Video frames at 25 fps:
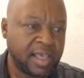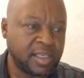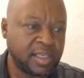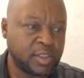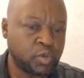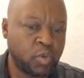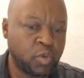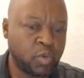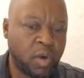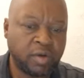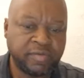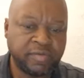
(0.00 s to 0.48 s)

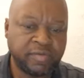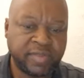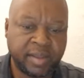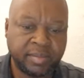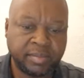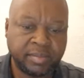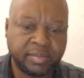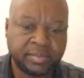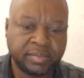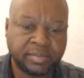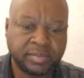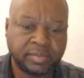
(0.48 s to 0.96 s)
is one of
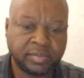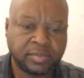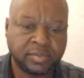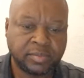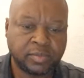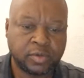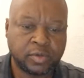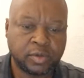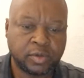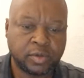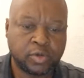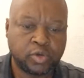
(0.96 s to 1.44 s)
them?
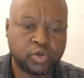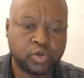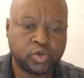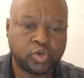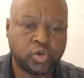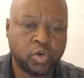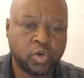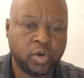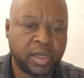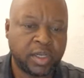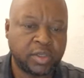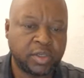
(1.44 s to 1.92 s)

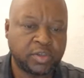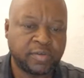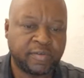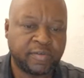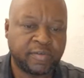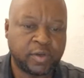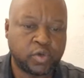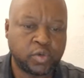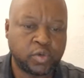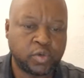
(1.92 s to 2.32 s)
So, Christopher